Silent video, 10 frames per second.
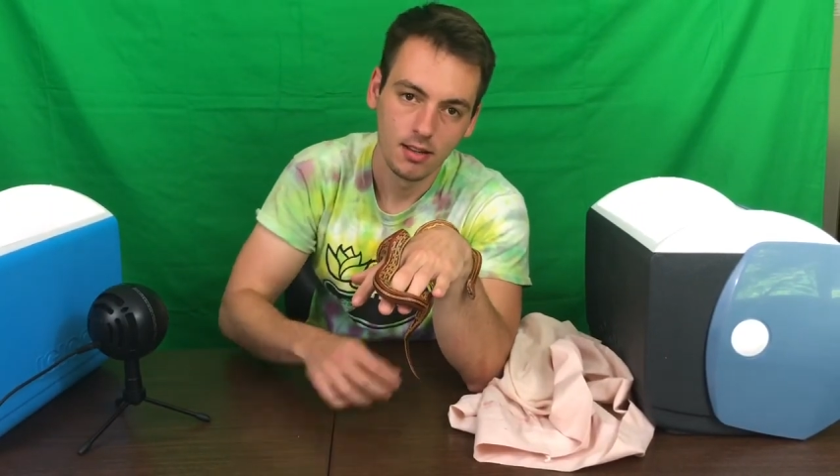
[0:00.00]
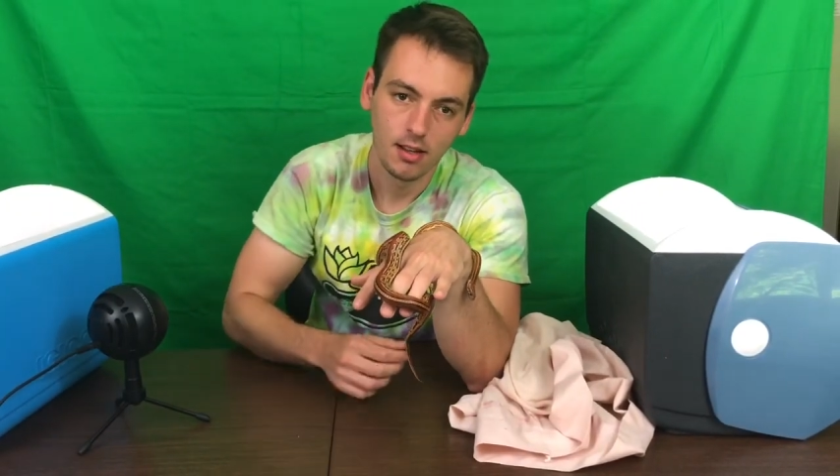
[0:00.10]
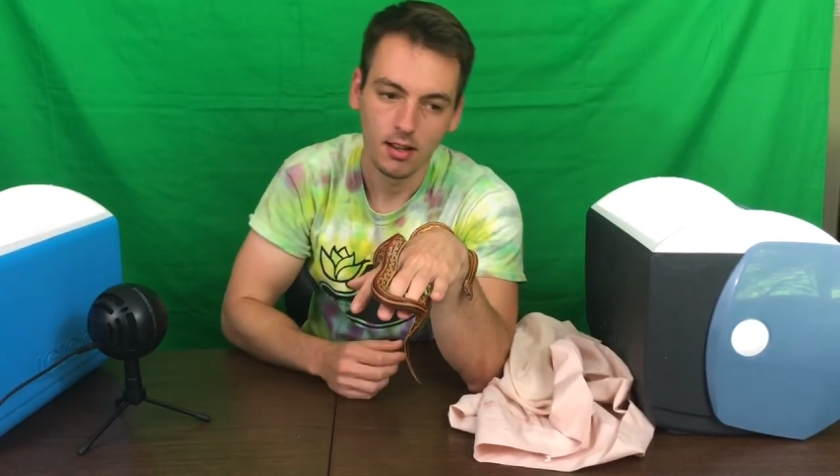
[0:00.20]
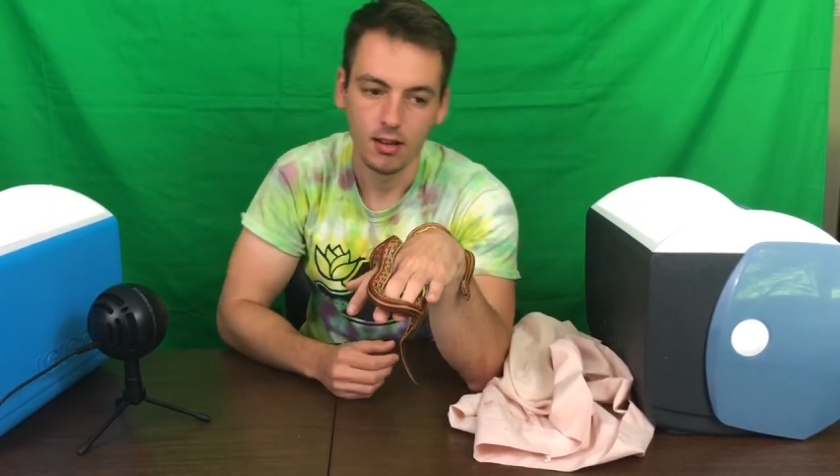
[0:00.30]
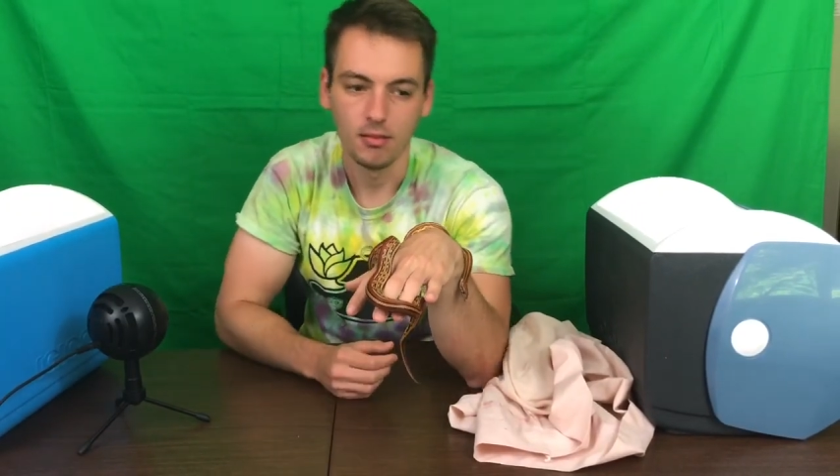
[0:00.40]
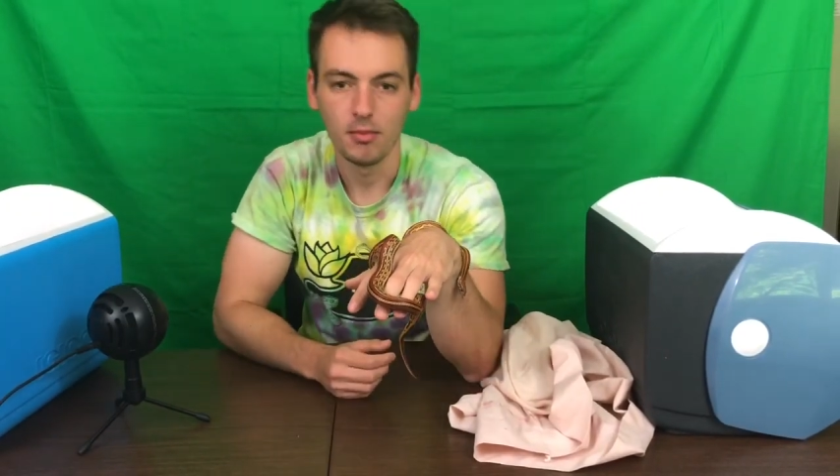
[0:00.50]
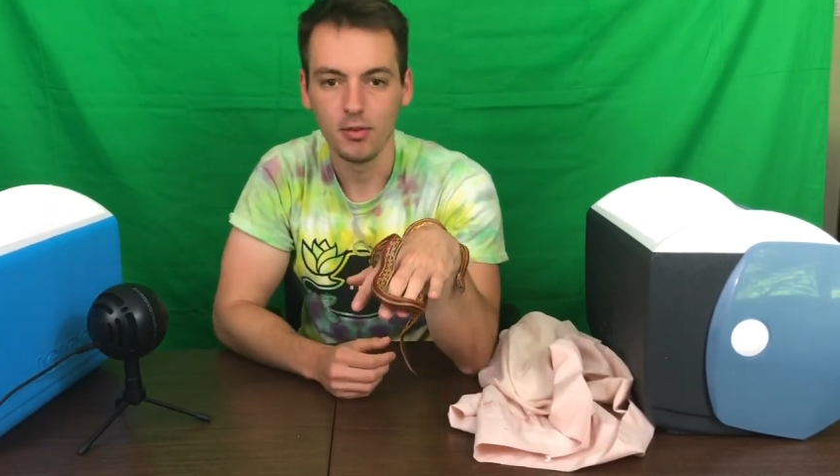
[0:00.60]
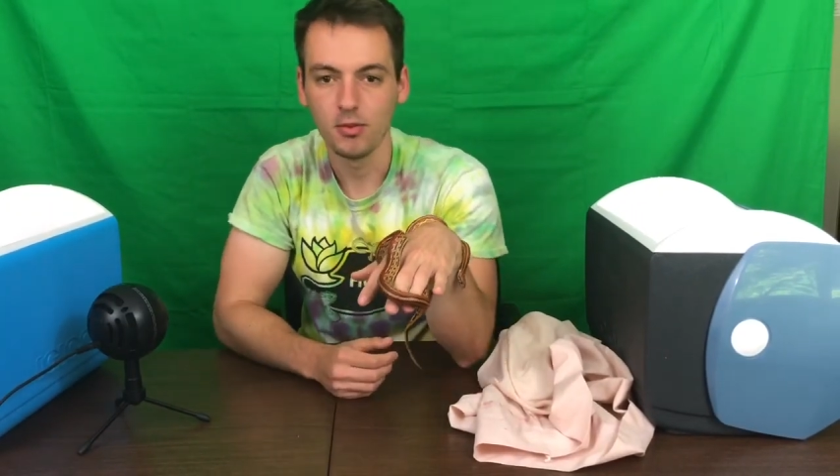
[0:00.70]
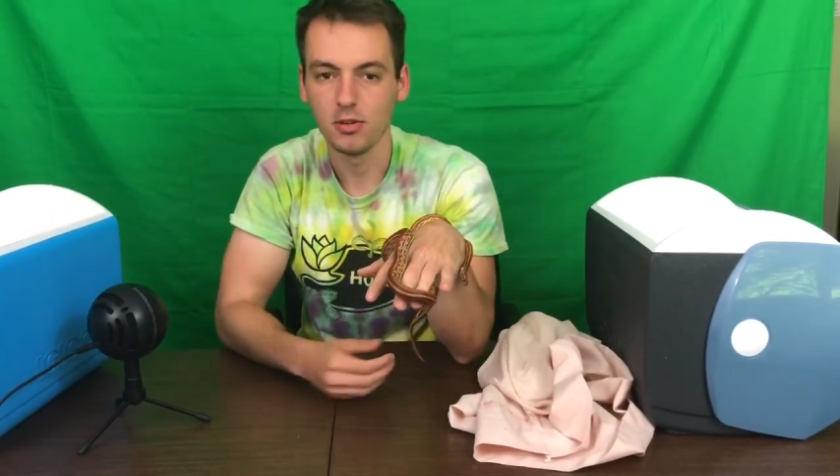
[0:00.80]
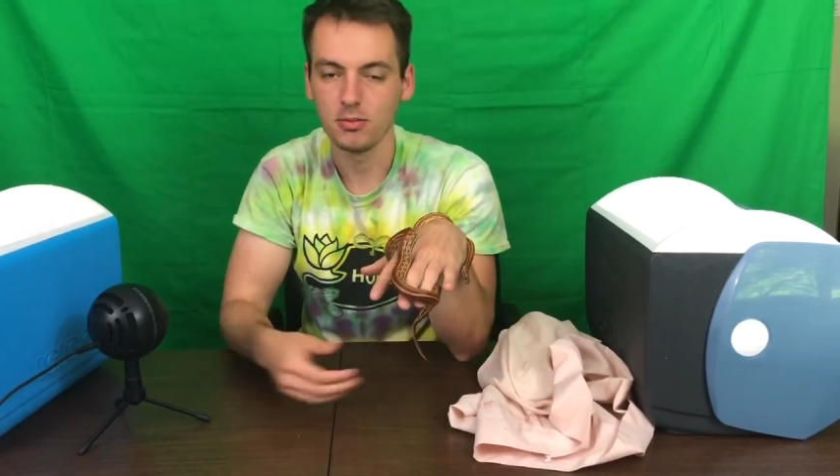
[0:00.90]
of
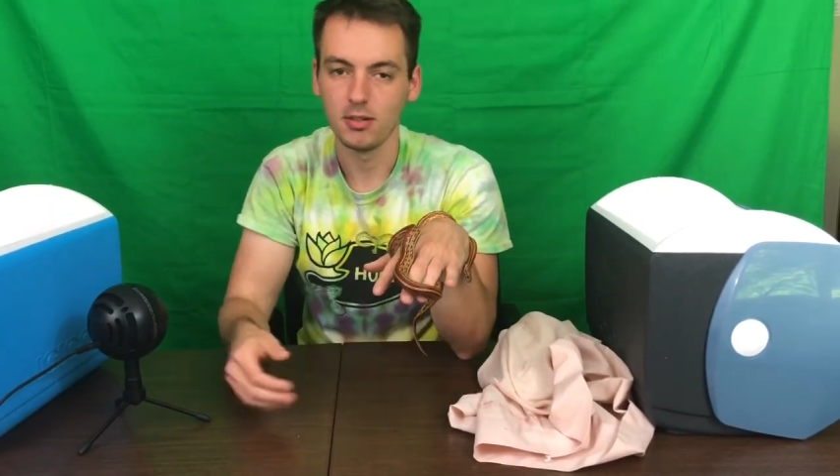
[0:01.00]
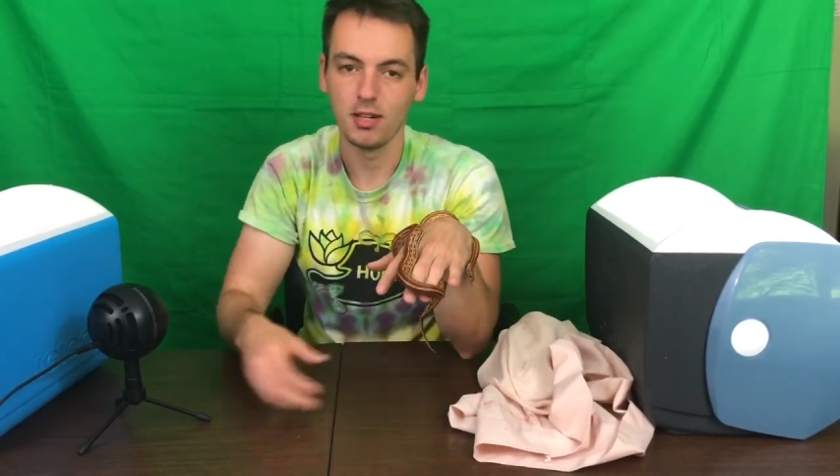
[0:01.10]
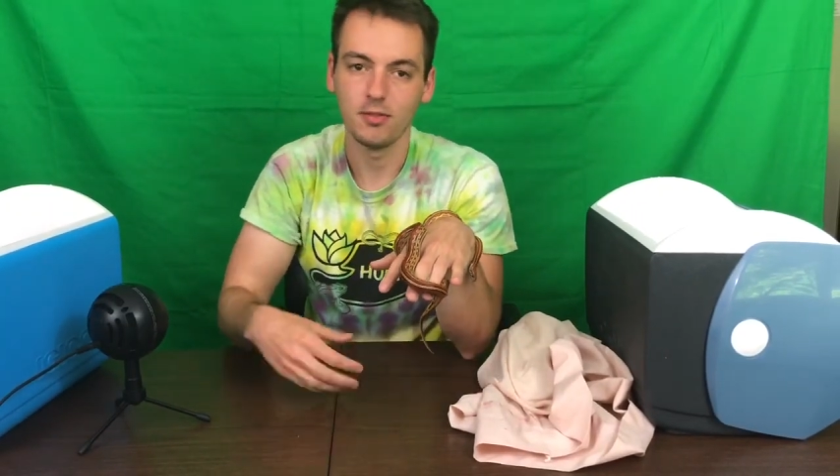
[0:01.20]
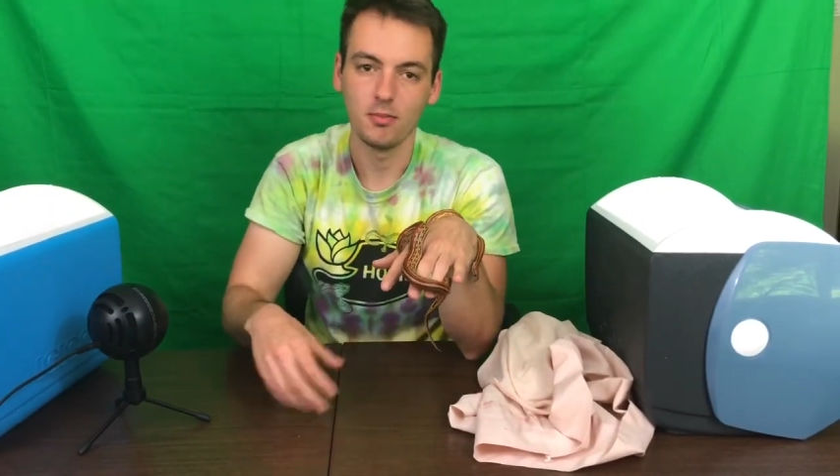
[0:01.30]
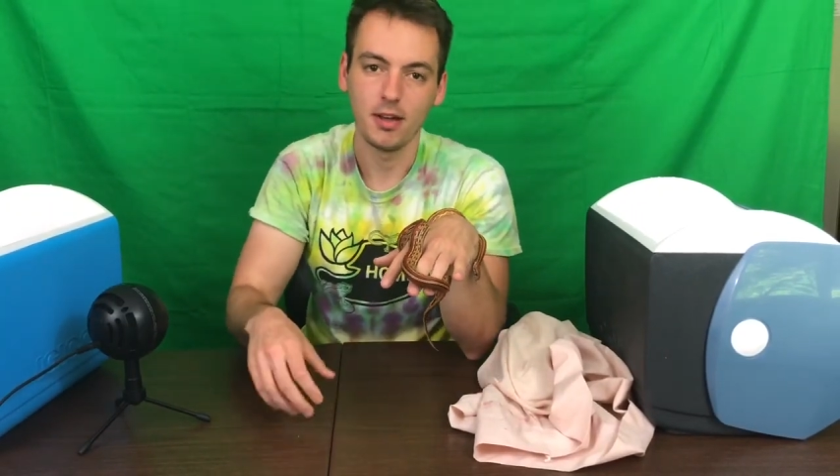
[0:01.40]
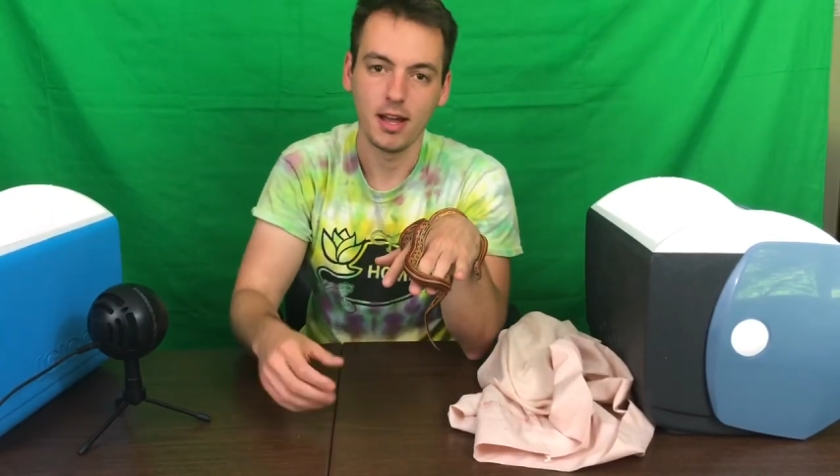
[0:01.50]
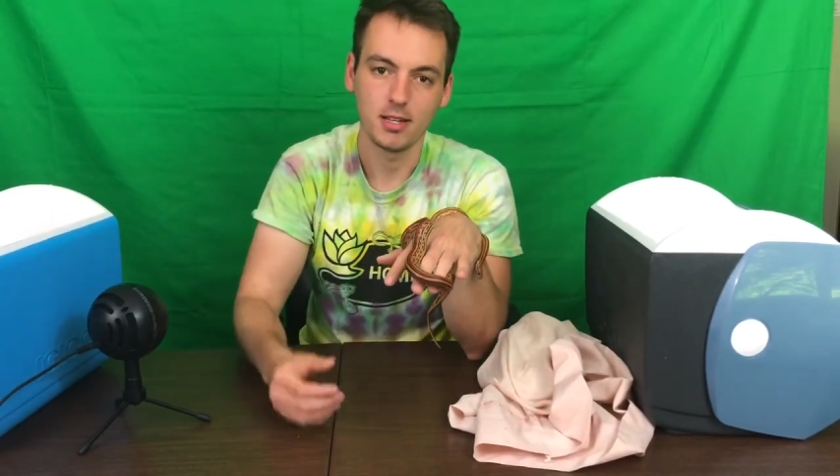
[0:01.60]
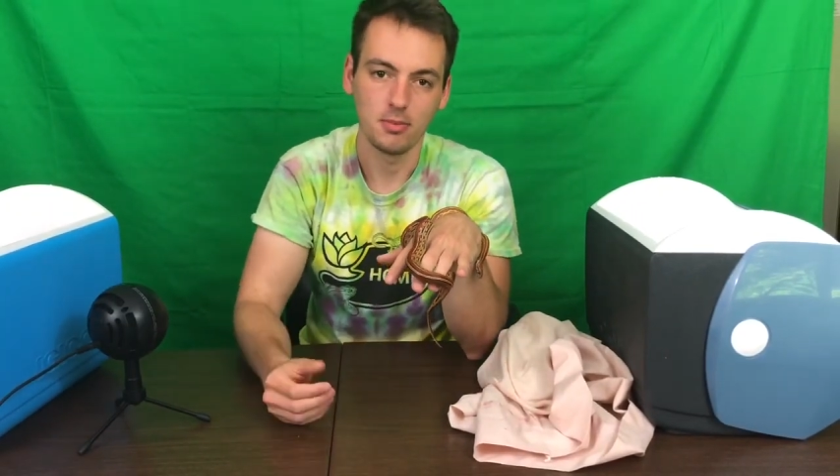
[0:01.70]
course from a different batch,